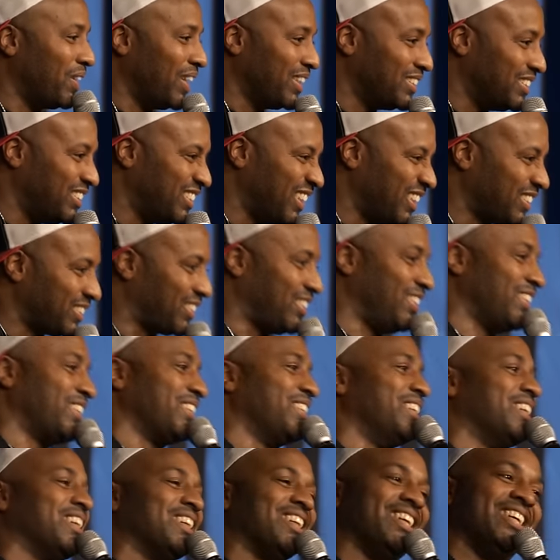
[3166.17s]
Like just
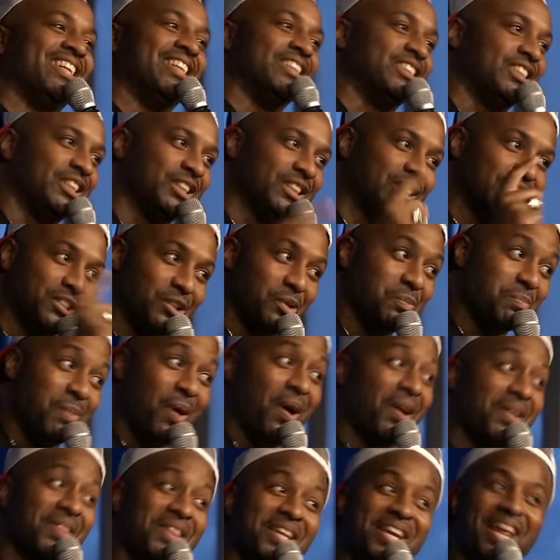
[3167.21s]
cooking and cleaning, she can do
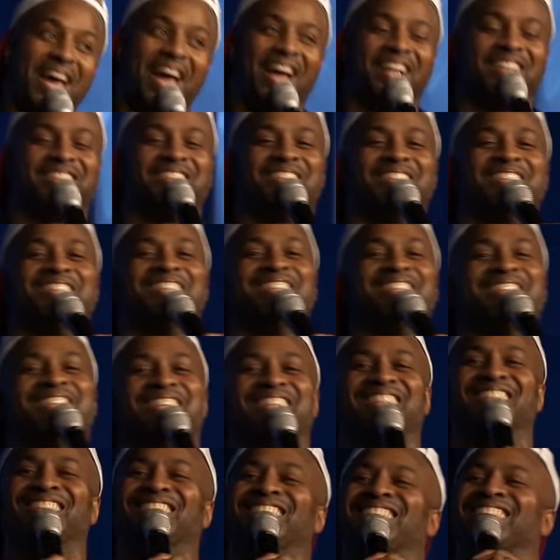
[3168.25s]
more than
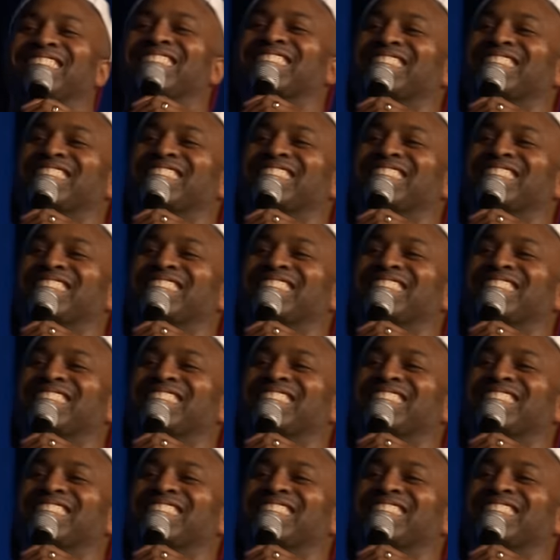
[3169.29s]
that.